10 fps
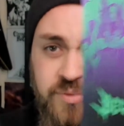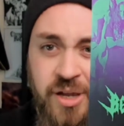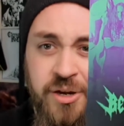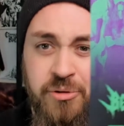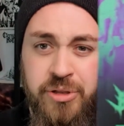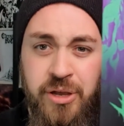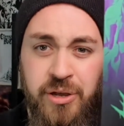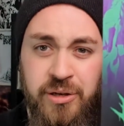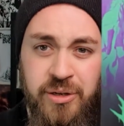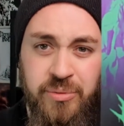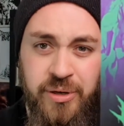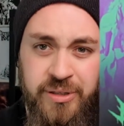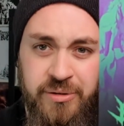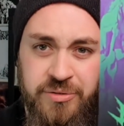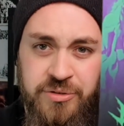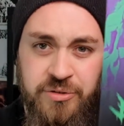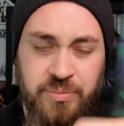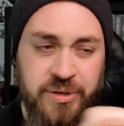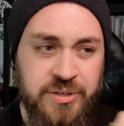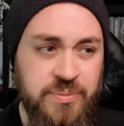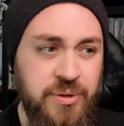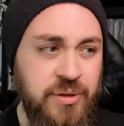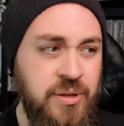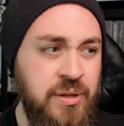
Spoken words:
I know in their earlier work they were a 2-piece, but